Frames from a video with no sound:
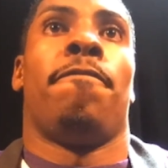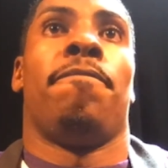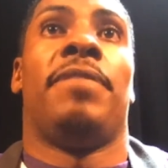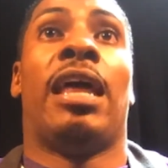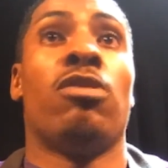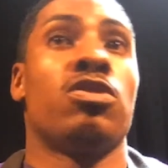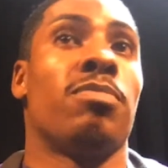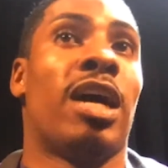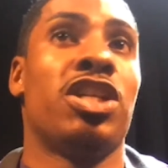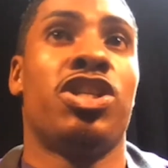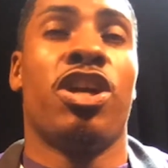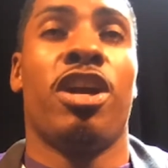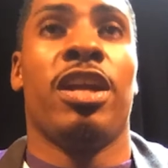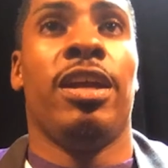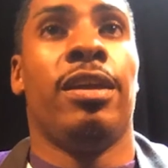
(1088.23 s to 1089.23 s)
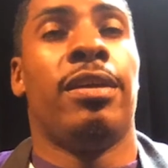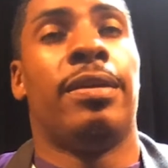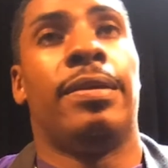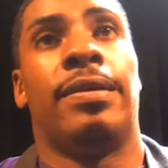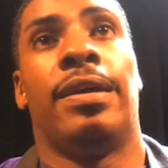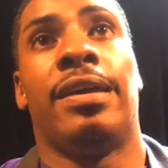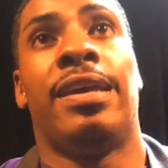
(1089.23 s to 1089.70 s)
That was my journey.
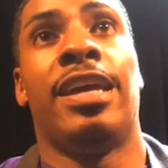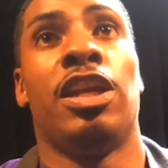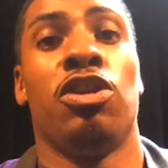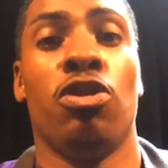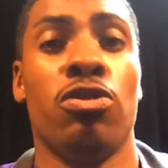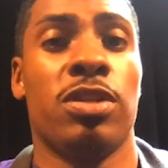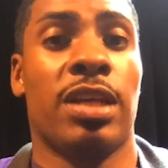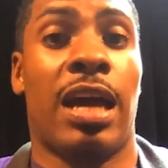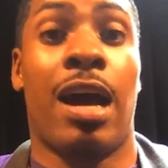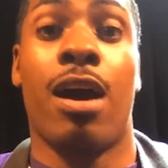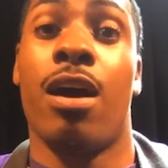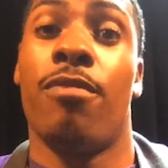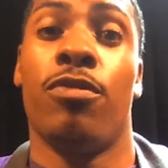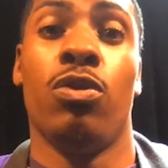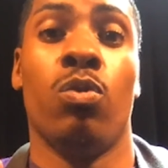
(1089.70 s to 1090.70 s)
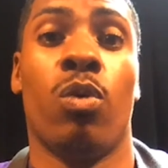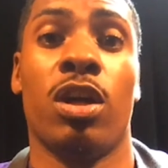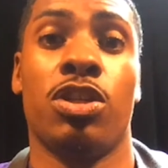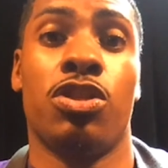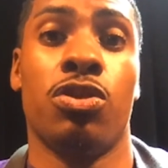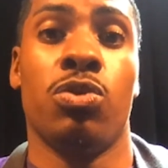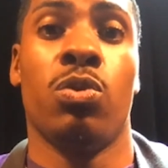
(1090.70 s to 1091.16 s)
Again, use it however you want
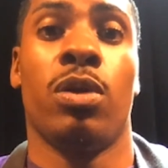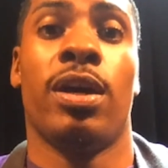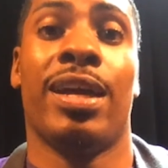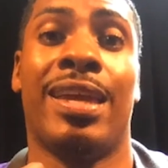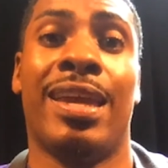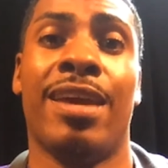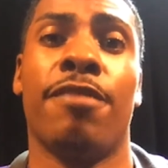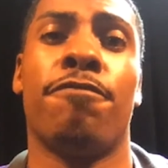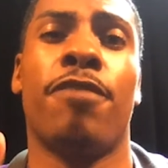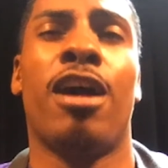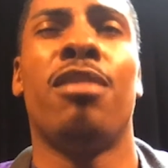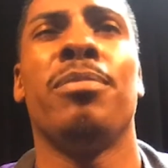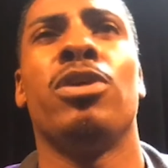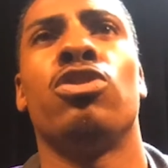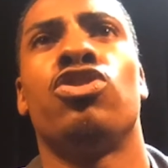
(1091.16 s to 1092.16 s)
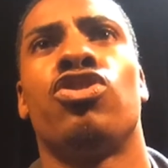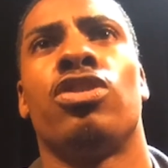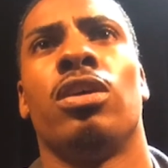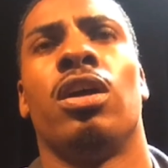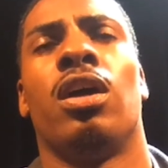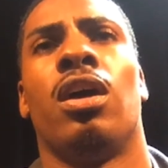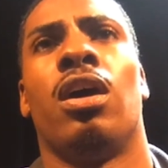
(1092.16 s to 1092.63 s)
to. Again, follow me on
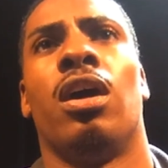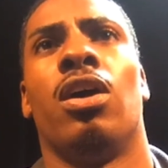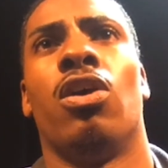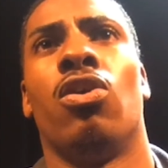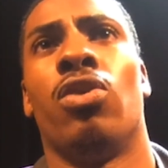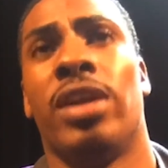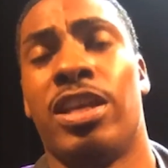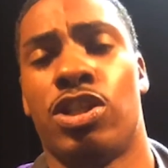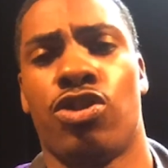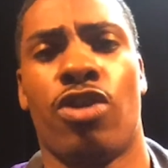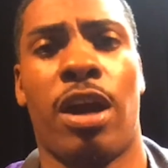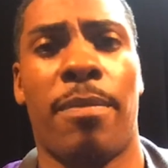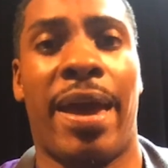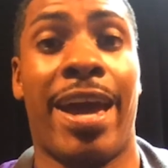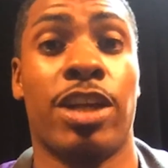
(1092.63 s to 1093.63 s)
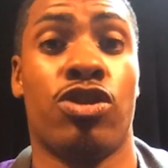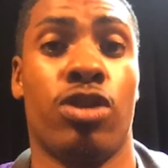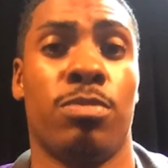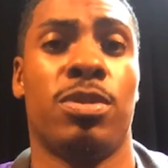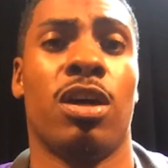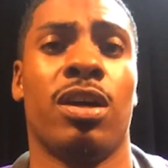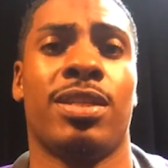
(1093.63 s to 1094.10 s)
Instagram at
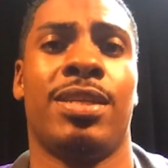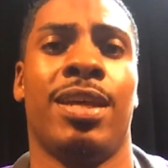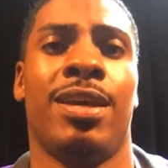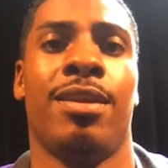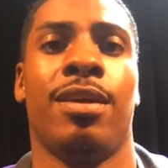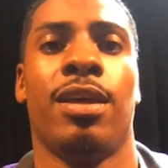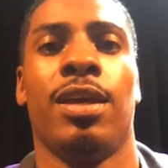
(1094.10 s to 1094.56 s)
TripTalk10.